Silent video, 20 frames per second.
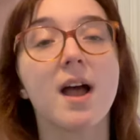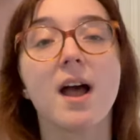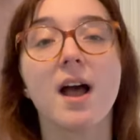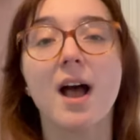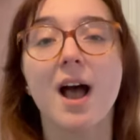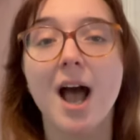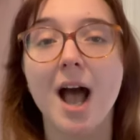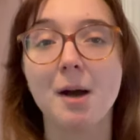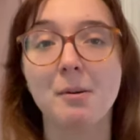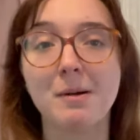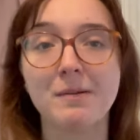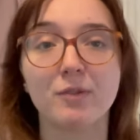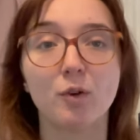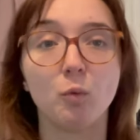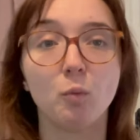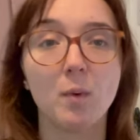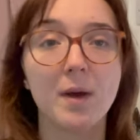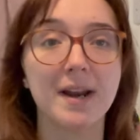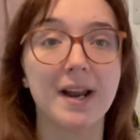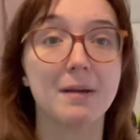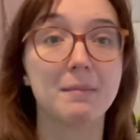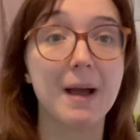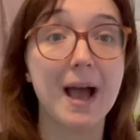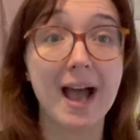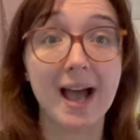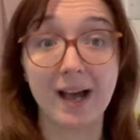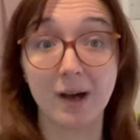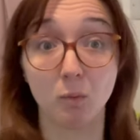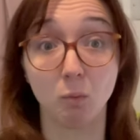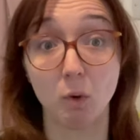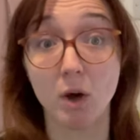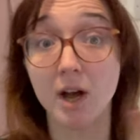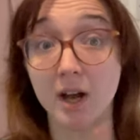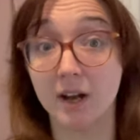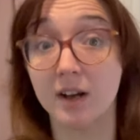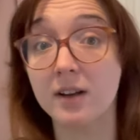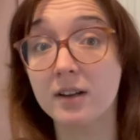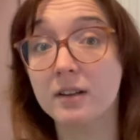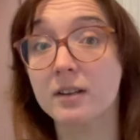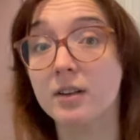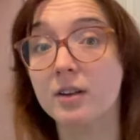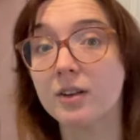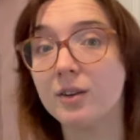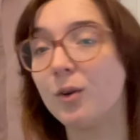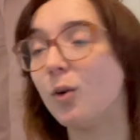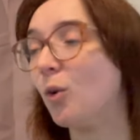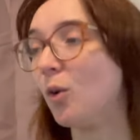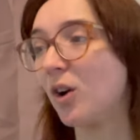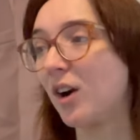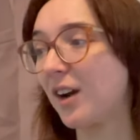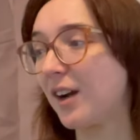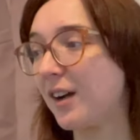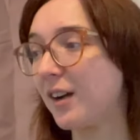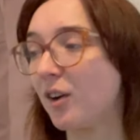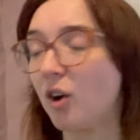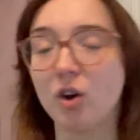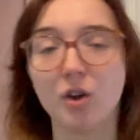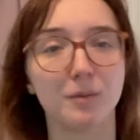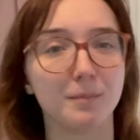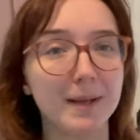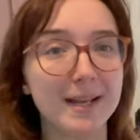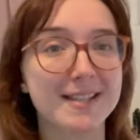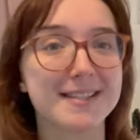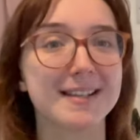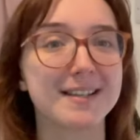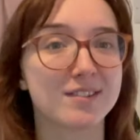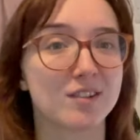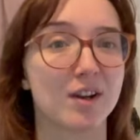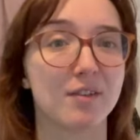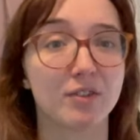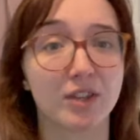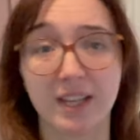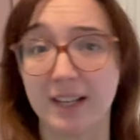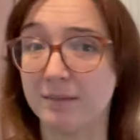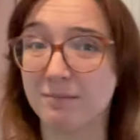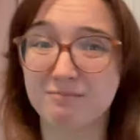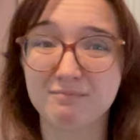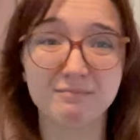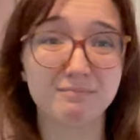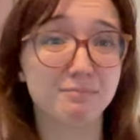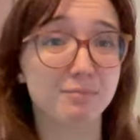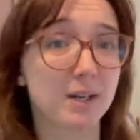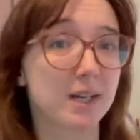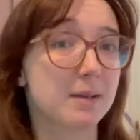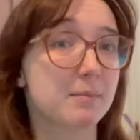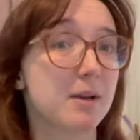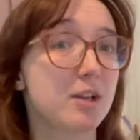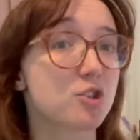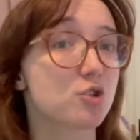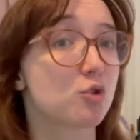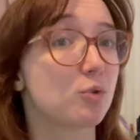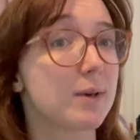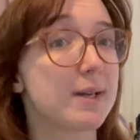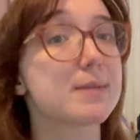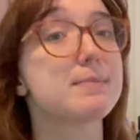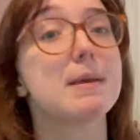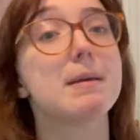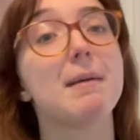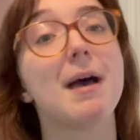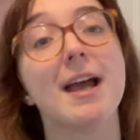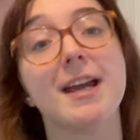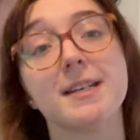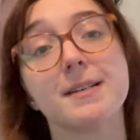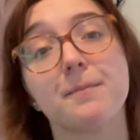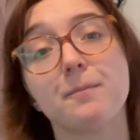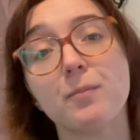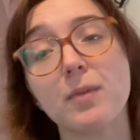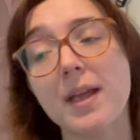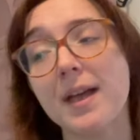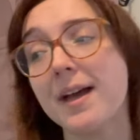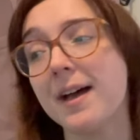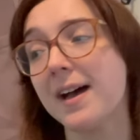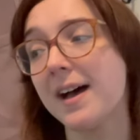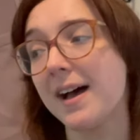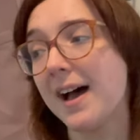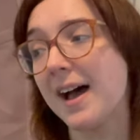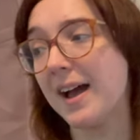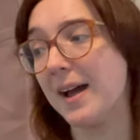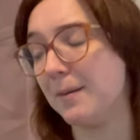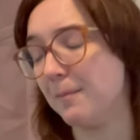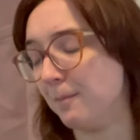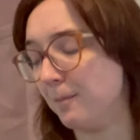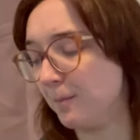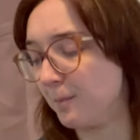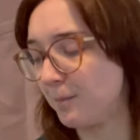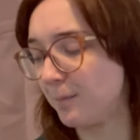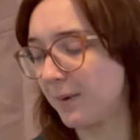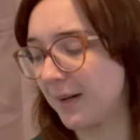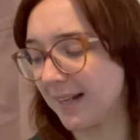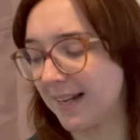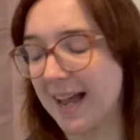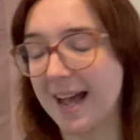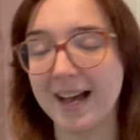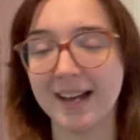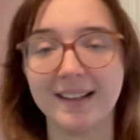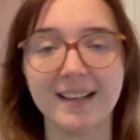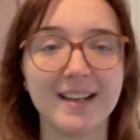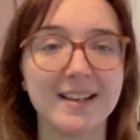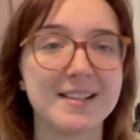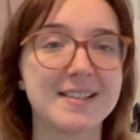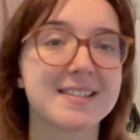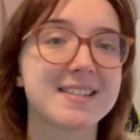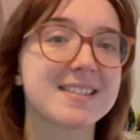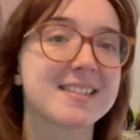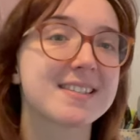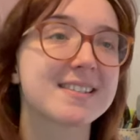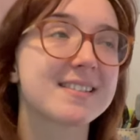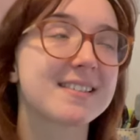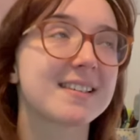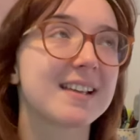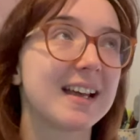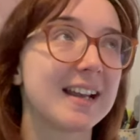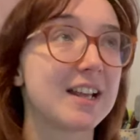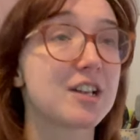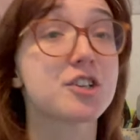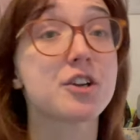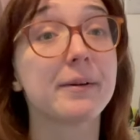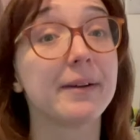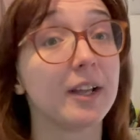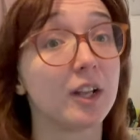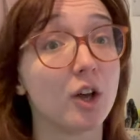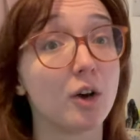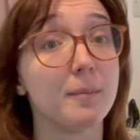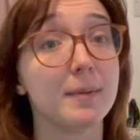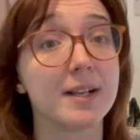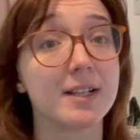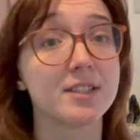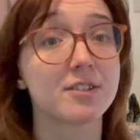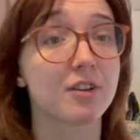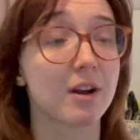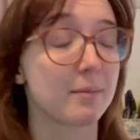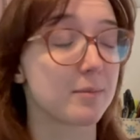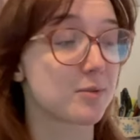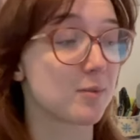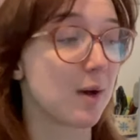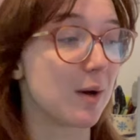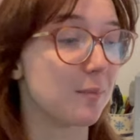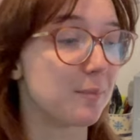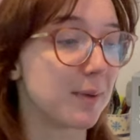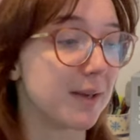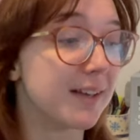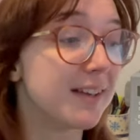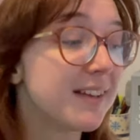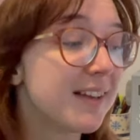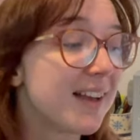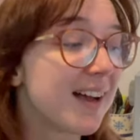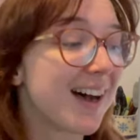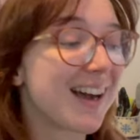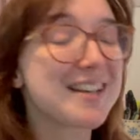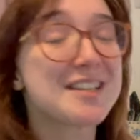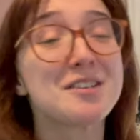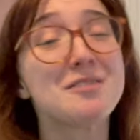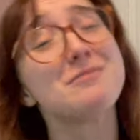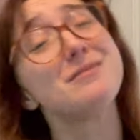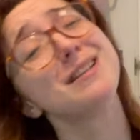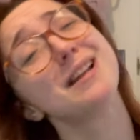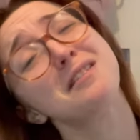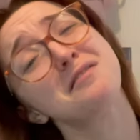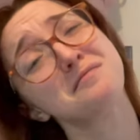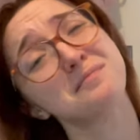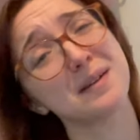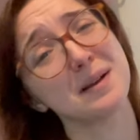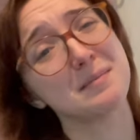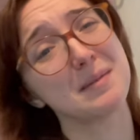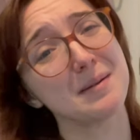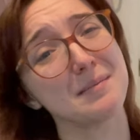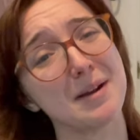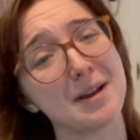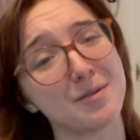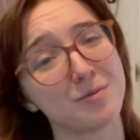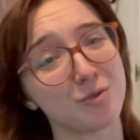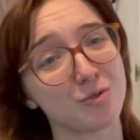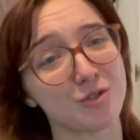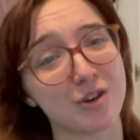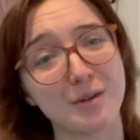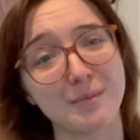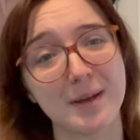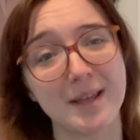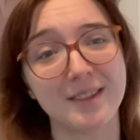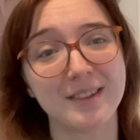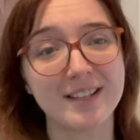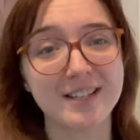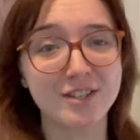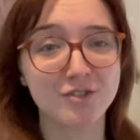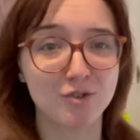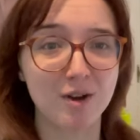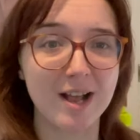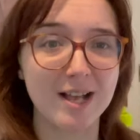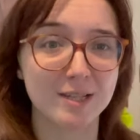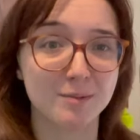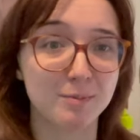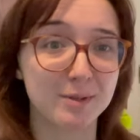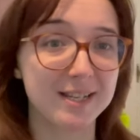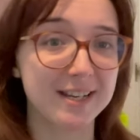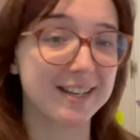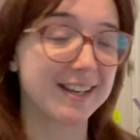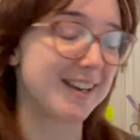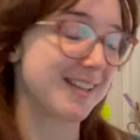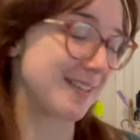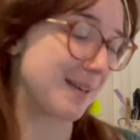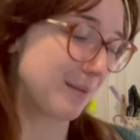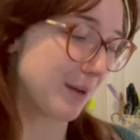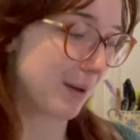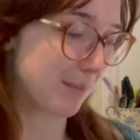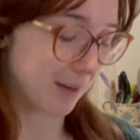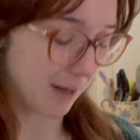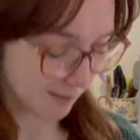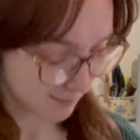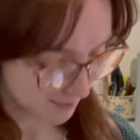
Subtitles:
However, when I'm at work or on meetings and everything, pretty much always Me Made. But yeah, it's, and I show it a lot on my Instagram as well, but I do love my Me Made wardrobe. And this dress, particularly as I'm coming up